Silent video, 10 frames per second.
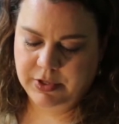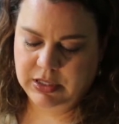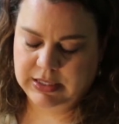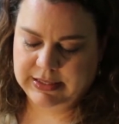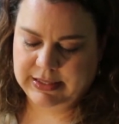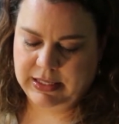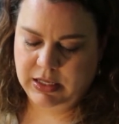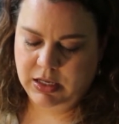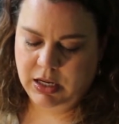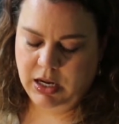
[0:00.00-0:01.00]
let's
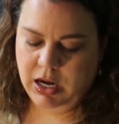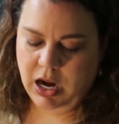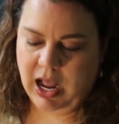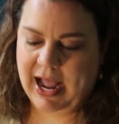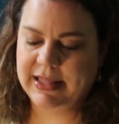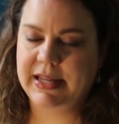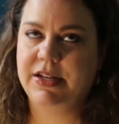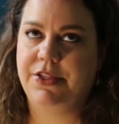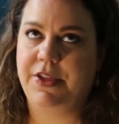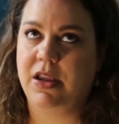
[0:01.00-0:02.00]
see. I like
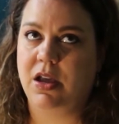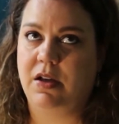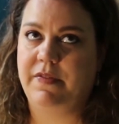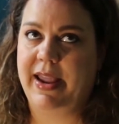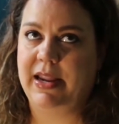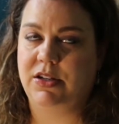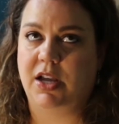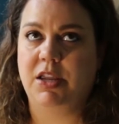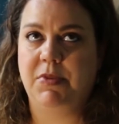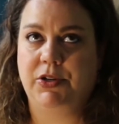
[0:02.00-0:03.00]
to think of a
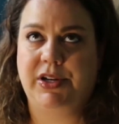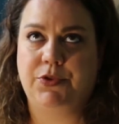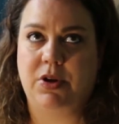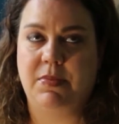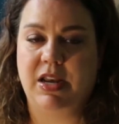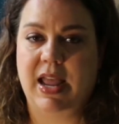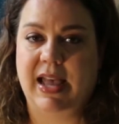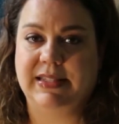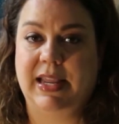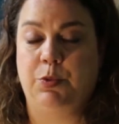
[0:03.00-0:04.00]
documentary treatment
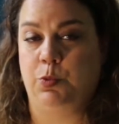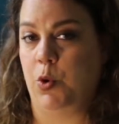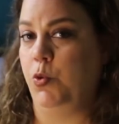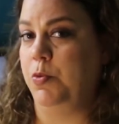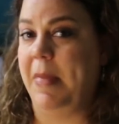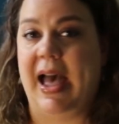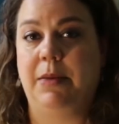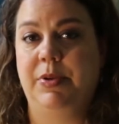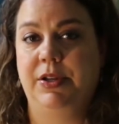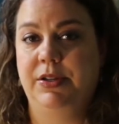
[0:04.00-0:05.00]
as a
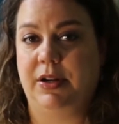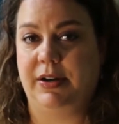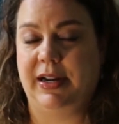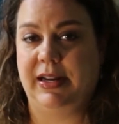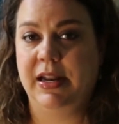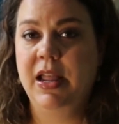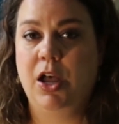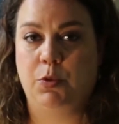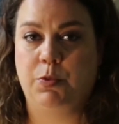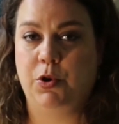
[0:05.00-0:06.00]
roadmap, all right?
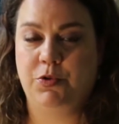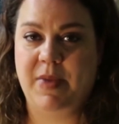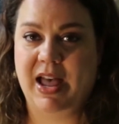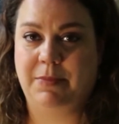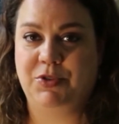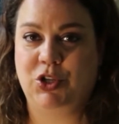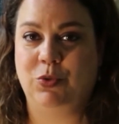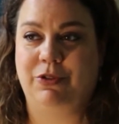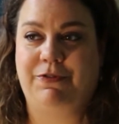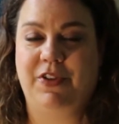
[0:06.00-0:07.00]
A roadmap to
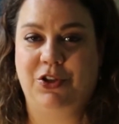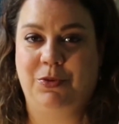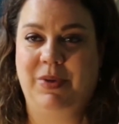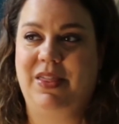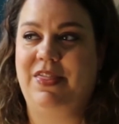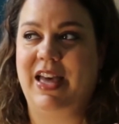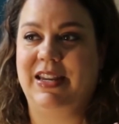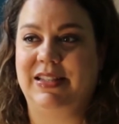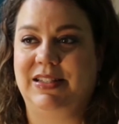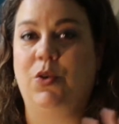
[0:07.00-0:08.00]
the film that
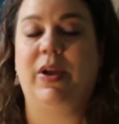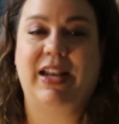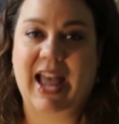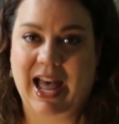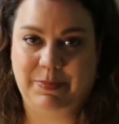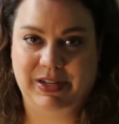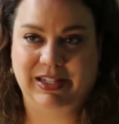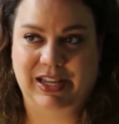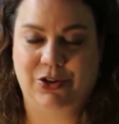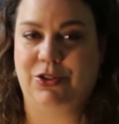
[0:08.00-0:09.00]
is going to happen
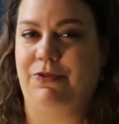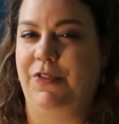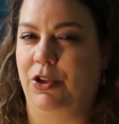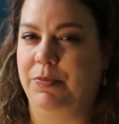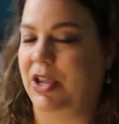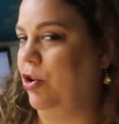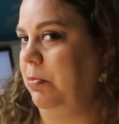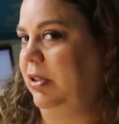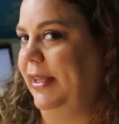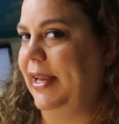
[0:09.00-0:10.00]
later, the film that you're
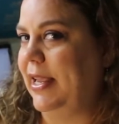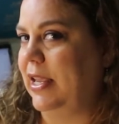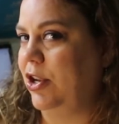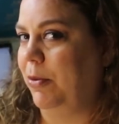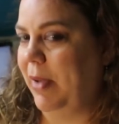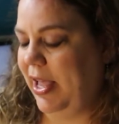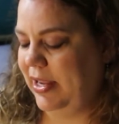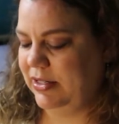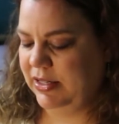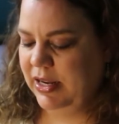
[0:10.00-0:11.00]
planning in your
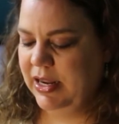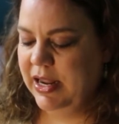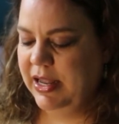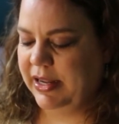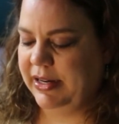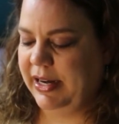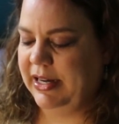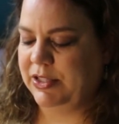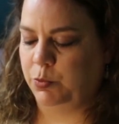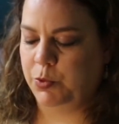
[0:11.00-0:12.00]
mind. All right,
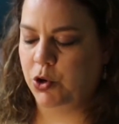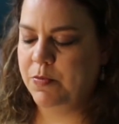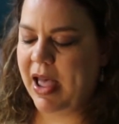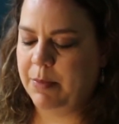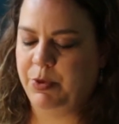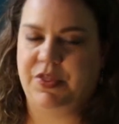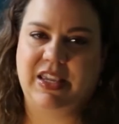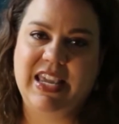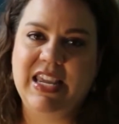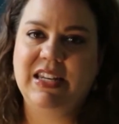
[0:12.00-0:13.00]
it's a roadmap with the
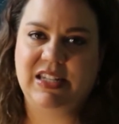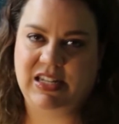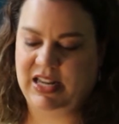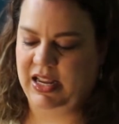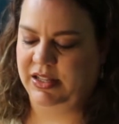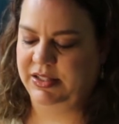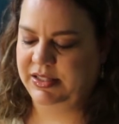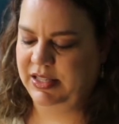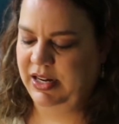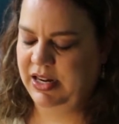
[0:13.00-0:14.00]
key
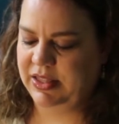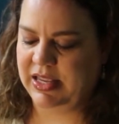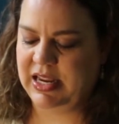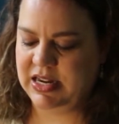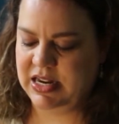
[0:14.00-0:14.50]
details that